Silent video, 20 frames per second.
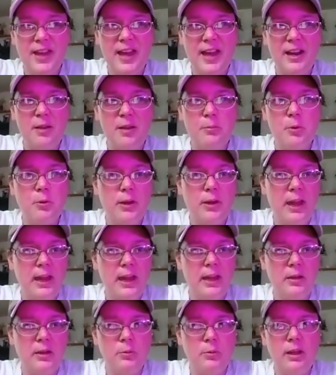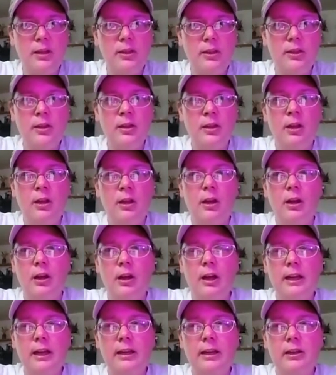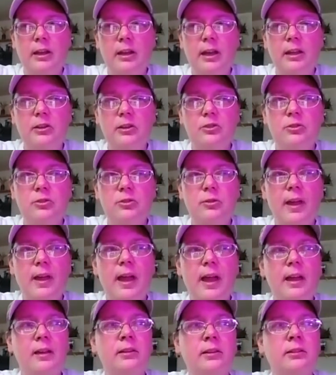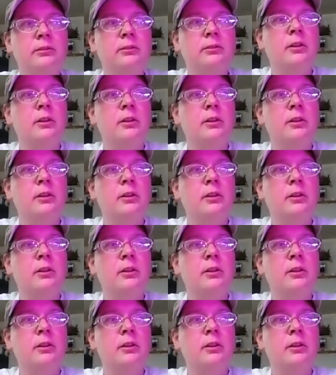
That I'm okay with. I can kind of do that.